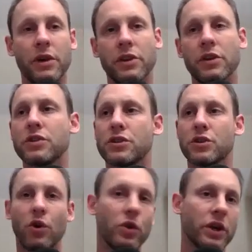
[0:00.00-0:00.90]
there's this
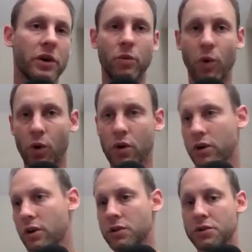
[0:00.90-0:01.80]
whole like woke
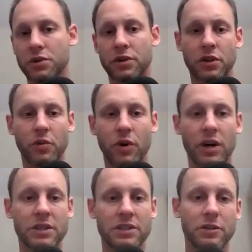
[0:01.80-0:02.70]
culture in the
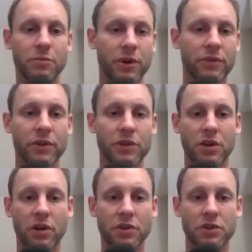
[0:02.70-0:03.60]
U.S. and the privilege
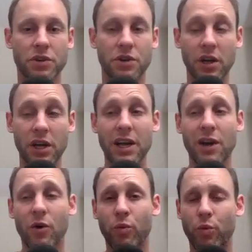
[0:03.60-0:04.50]
culture.
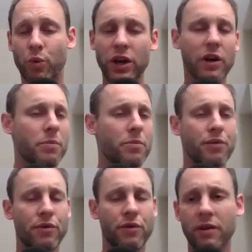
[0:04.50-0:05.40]
We are
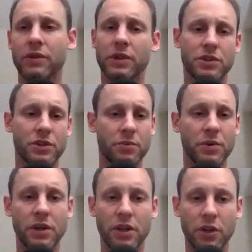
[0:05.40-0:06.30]
privileged to
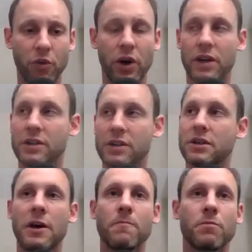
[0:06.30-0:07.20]
be in the US
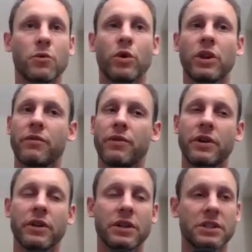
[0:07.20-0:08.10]
with a
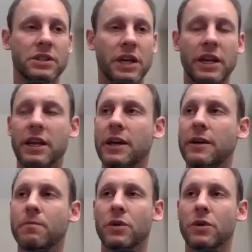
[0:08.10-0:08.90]
fairly steady